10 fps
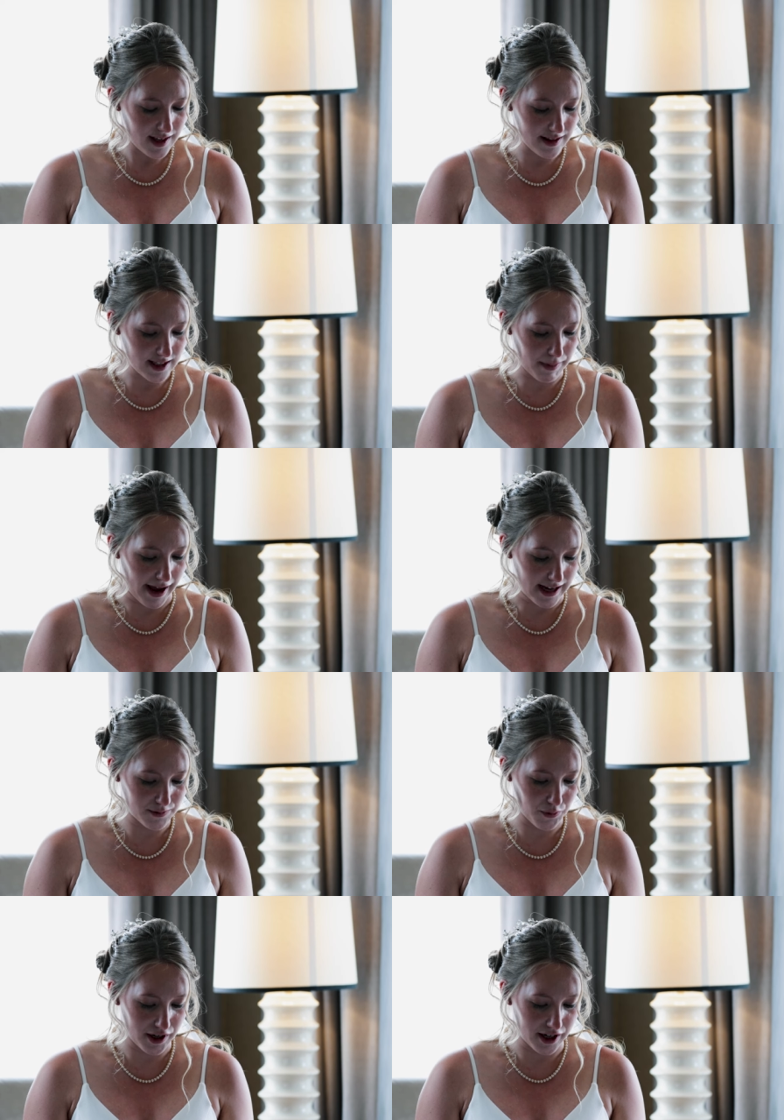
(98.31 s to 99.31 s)
These
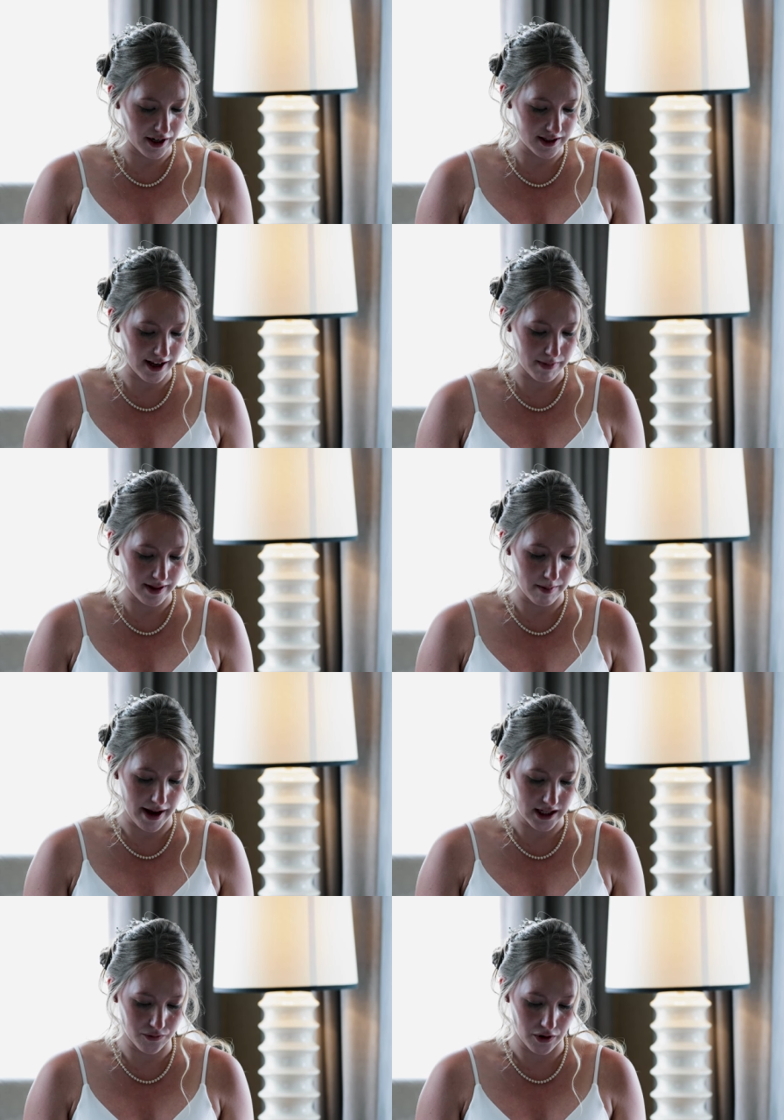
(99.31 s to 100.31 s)
past four years have been the
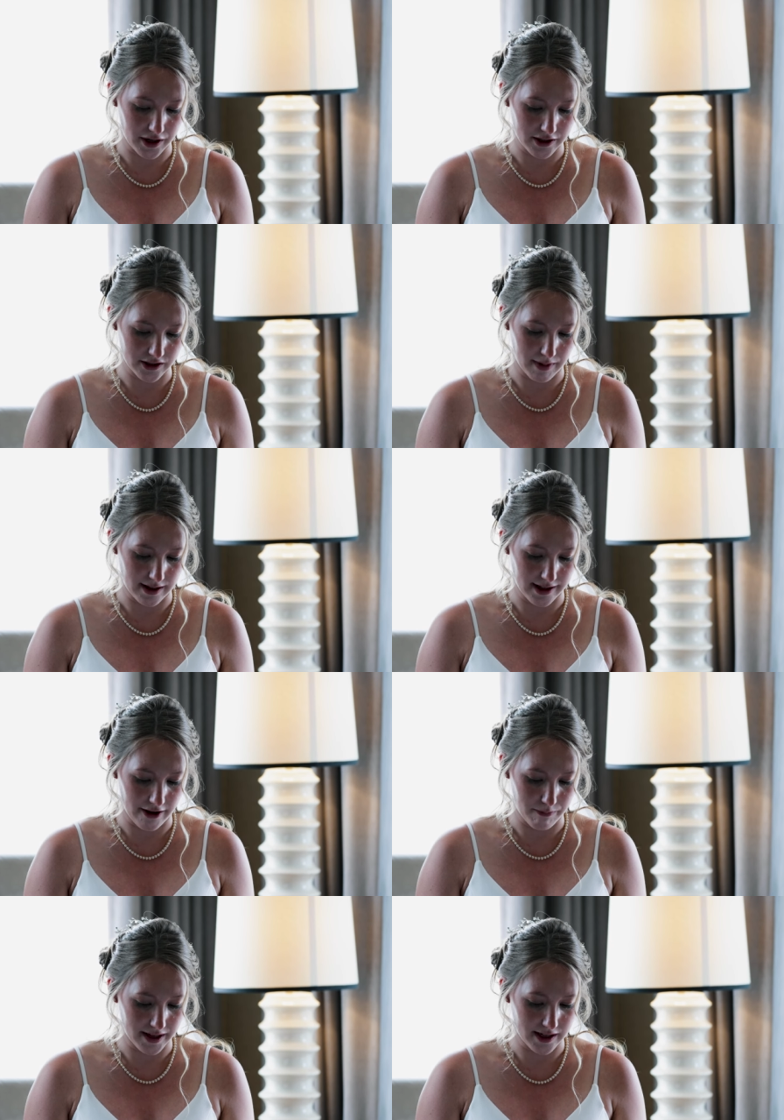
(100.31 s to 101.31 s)
best four years of my
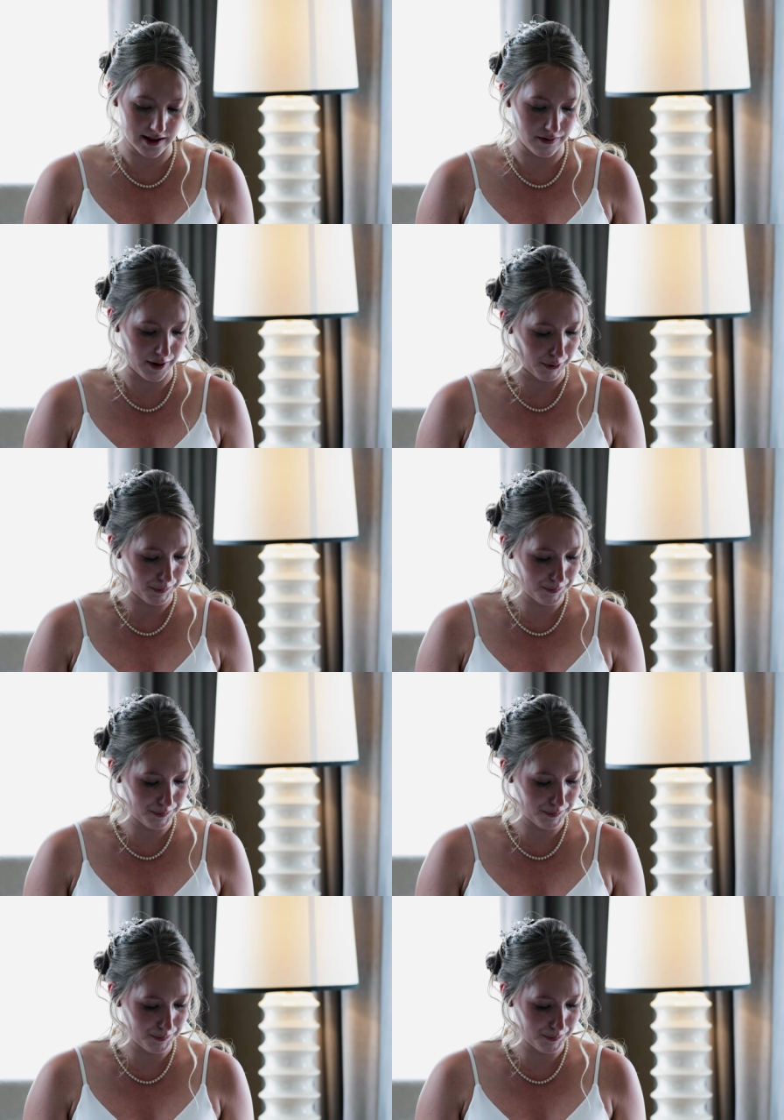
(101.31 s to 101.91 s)
life because of you.